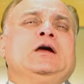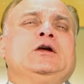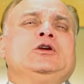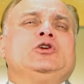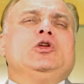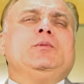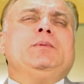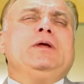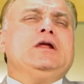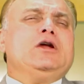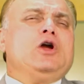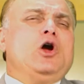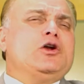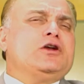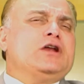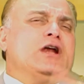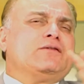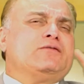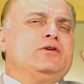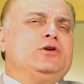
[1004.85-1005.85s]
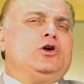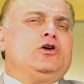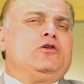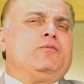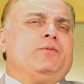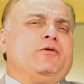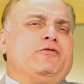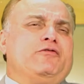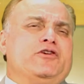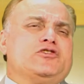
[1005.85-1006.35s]
You'll be in contact with a lot
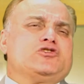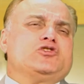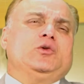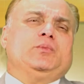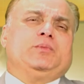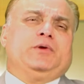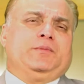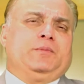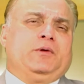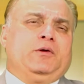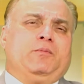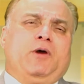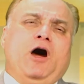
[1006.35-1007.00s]
of professional people,